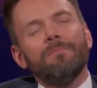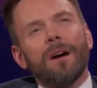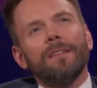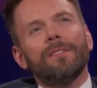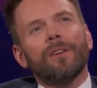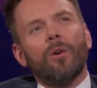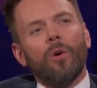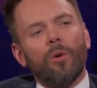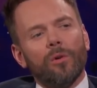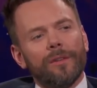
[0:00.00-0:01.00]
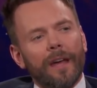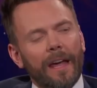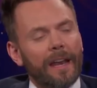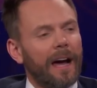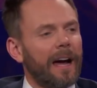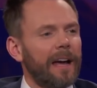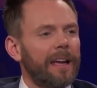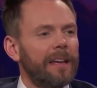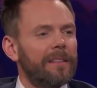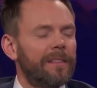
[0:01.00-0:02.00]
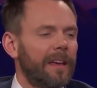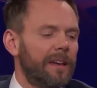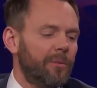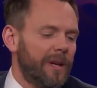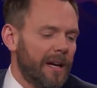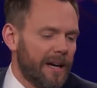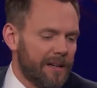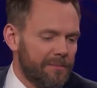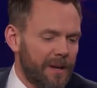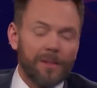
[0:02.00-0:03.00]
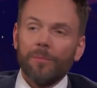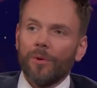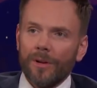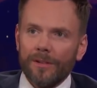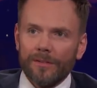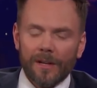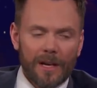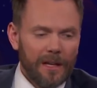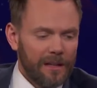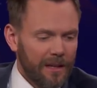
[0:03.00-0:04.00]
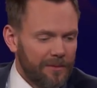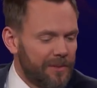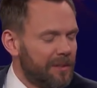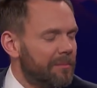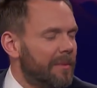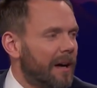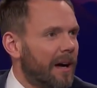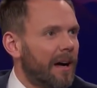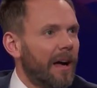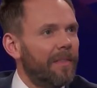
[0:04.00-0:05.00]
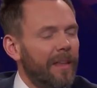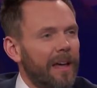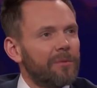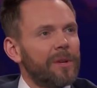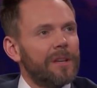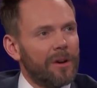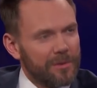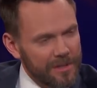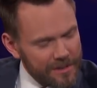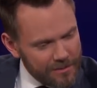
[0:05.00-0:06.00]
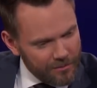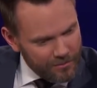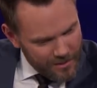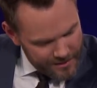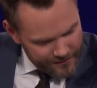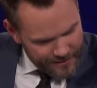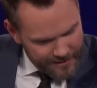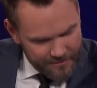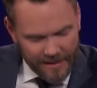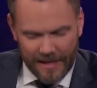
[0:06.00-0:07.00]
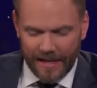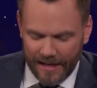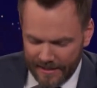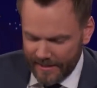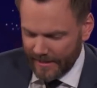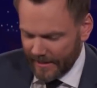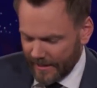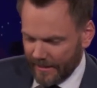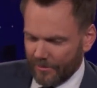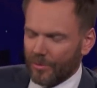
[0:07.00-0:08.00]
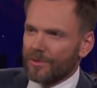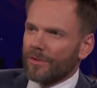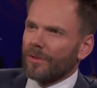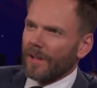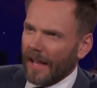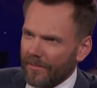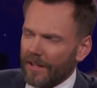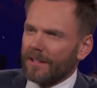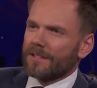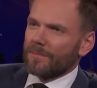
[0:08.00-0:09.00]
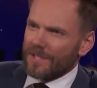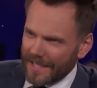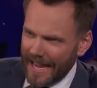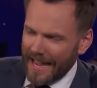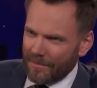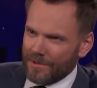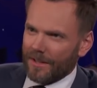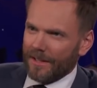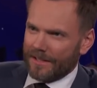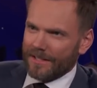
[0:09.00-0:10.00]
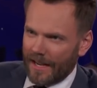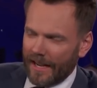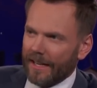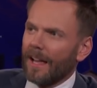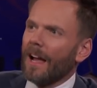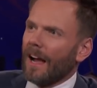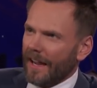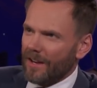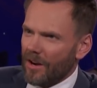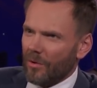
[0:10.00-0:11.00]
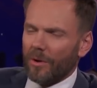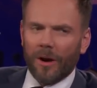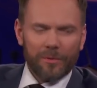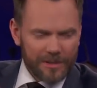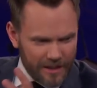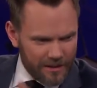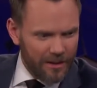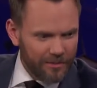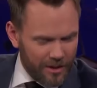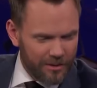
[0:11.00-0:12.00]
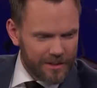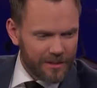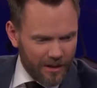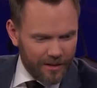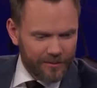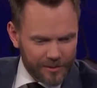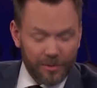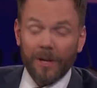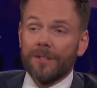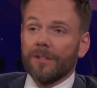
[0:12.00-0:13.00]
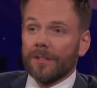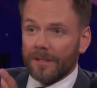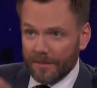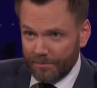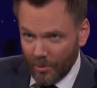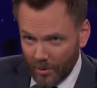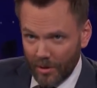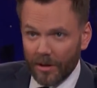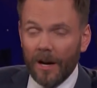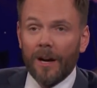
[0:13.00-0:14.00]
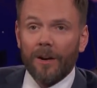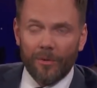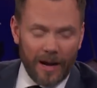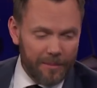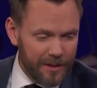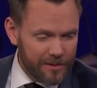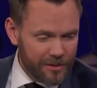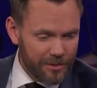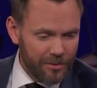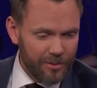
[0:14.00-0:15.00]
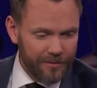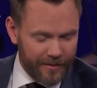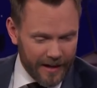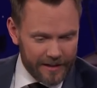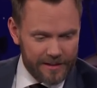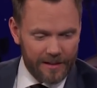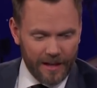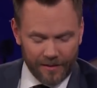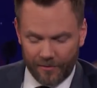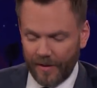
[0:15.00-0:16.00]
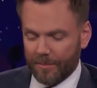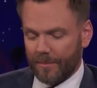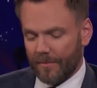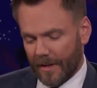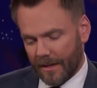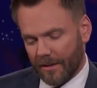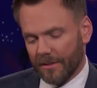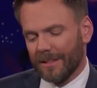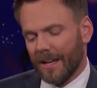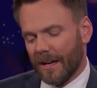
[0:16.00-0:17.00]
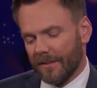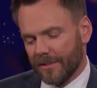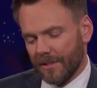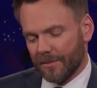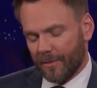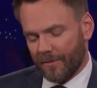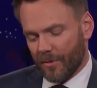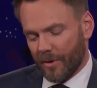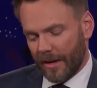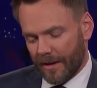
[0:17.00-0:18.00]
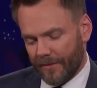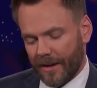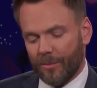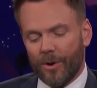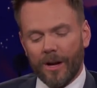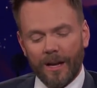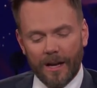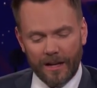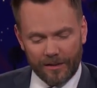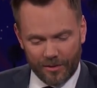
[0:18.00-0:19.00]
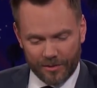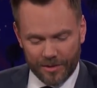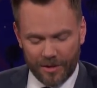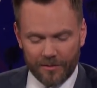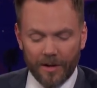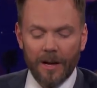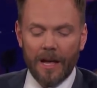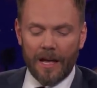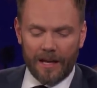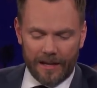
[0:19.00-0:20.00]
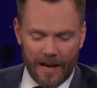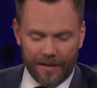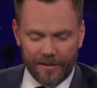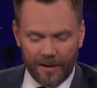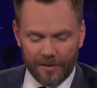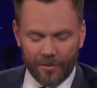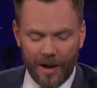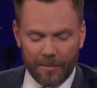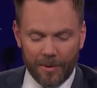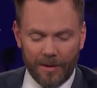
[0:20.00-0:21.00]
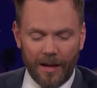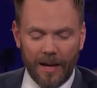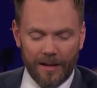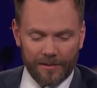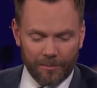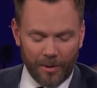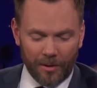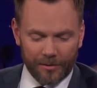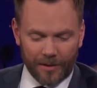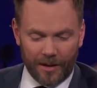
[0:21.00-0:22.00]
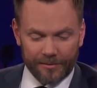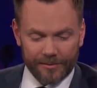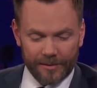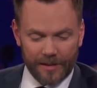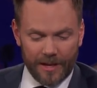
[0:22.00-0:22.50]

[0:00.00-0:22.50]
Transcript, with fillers: months old. Yeah. And okay. I, they, we got them, and the boys loved them. Uh, and then we noticed one of them had uh, was having some scabs on its side. I know, and I was like, oh no, it's off. So I took the poor rabbit to the vet, and the vet, vet goes, yeah, I've seen this before, and if I'm right, and he turns it over, yeah, the other rabbit ate its balls off.